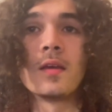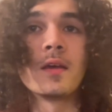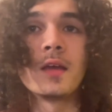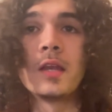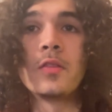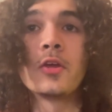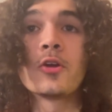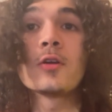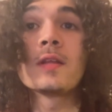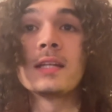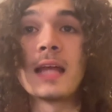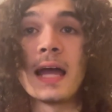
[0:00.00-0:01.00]
In the
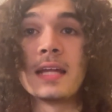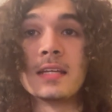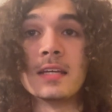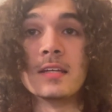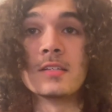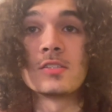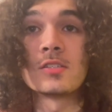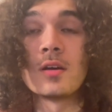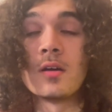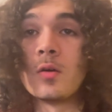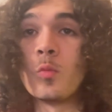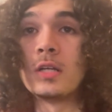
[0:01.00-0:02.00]
early 90s,
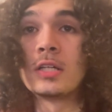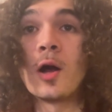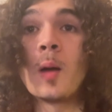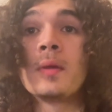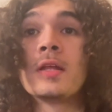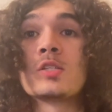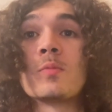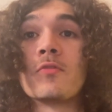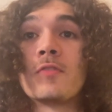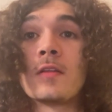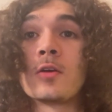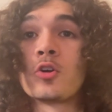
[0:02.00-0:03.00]
when communism
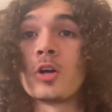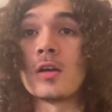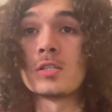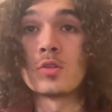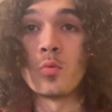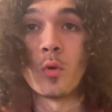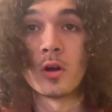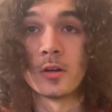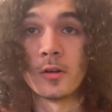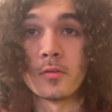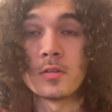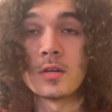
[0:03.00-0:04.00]
fell across the world,
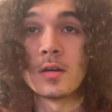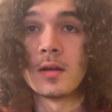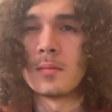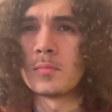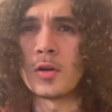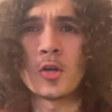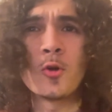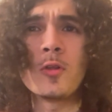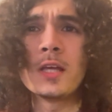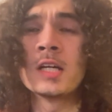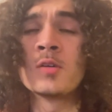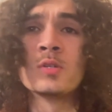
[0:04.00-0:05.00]

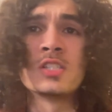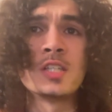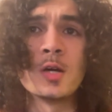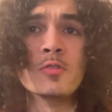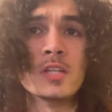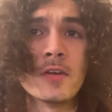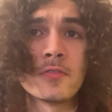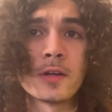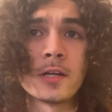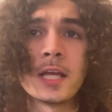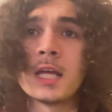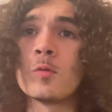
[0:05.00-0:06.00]
Mongolia was no different.
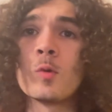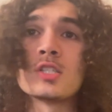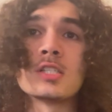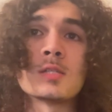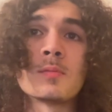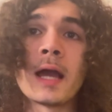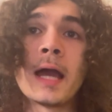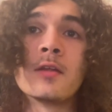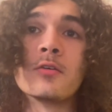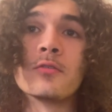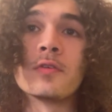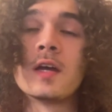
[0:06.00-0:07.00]
It wasn't some kind
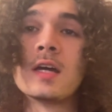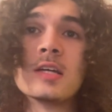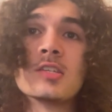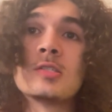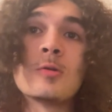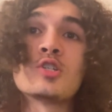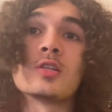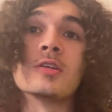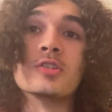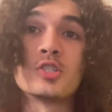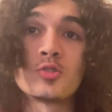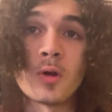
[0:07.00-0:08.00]
of
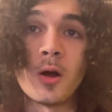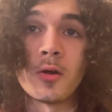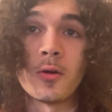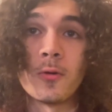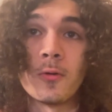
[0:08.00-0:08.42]
socialist stronghold.